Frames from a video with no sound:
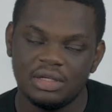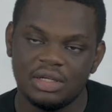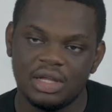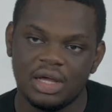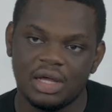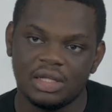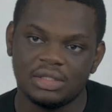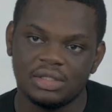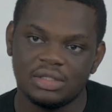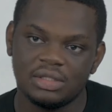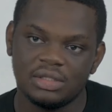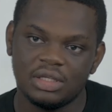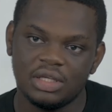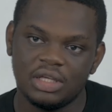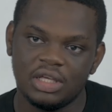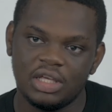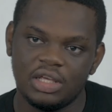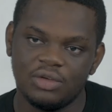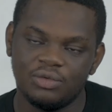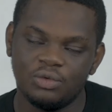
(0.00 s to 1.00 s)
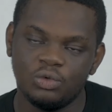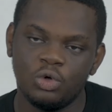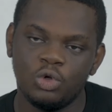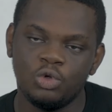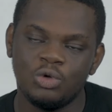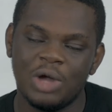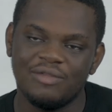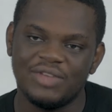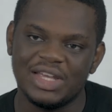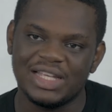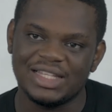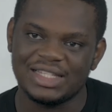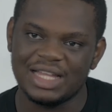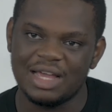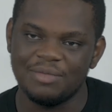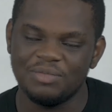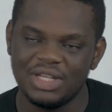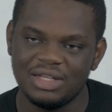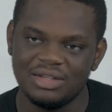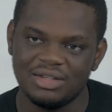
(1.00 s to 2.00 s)
that even though you have
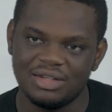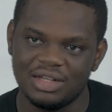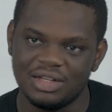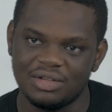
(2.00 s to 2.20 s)
examined